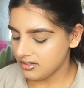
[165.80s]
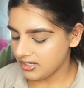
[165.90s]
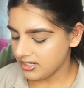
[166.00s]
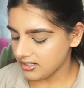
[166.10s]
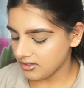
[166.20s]

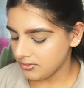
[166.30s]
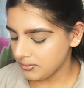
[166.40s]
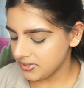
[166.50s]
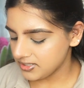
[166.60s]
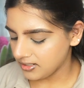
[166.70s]
Like I
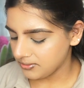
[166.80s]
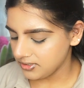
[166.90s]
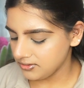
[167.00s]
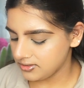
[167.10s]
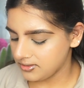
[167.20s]
miss how it
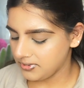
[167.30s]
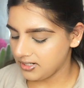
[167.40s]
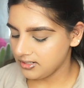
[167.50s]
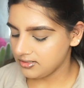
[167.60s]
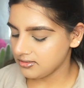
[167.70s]
used to
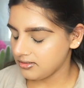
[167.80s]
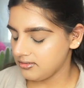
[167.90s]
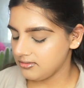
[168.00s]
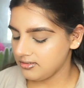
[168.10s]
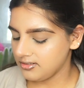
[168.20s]
be.
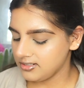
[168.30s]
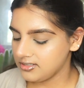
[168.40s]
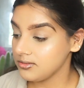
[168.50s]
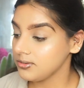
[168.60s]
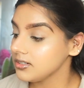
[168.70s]
So let's
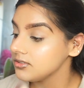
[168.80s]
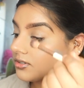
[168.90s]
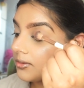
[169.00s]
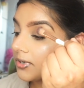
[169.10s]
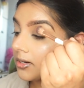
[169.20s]
see if we can
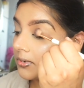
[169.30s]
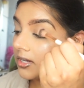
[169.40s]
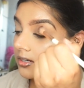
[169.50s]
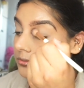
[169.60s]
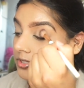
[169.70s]
try and bring it
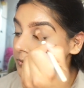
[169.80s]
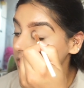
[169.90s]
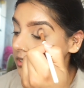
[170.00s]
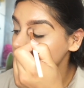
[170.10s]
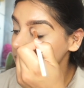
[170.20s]
back. I'm just
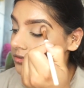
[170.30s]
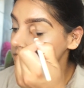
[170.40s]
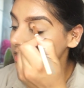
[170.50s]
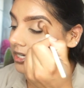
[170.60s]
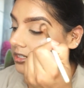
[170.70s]
putting a nude
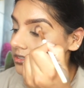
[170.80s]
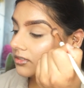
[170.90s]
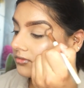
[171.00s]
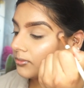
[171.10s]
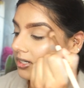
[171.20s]
shade
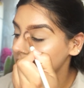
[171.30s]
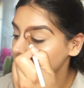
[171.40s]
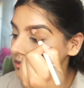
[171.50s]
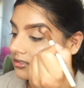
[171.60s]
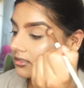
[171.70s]
over my
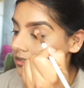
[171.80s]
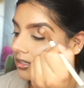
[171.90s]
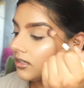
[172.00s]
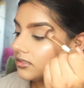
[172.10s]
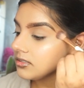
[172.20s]
lid
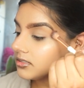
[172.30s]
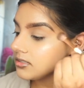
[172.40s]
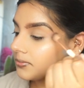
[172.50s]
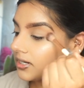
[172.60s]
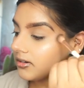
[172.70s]
just
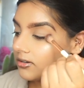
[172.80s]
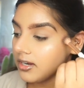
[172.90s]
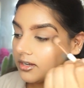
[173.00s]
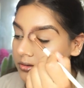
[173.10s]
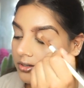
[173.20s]
to blur it
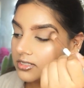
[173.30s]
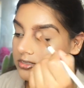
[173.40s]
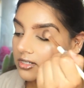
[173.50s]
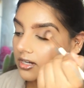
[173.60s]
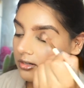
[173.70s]
out and
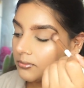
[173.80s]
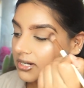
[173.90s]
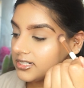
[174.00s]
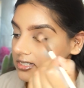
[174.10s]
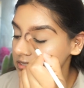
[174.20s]
to kind of
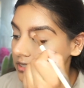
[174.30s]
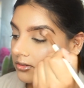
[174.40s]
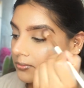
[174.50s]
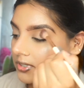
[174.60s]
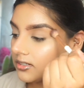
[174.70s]
matte it
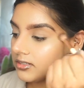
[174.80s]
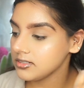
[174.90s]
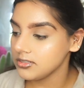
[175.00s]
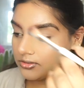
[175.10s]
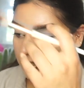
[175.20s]
down a bit because
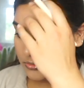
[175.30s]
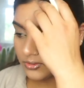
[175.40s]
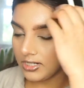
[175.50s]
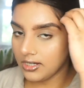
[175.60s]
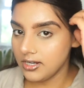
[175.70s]
I do get
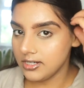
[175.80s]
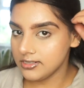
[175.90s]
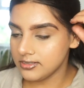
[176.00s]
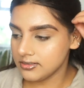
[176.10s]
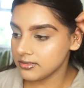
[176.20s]
oily
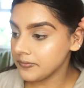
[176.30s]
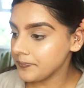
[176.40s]
eyelids.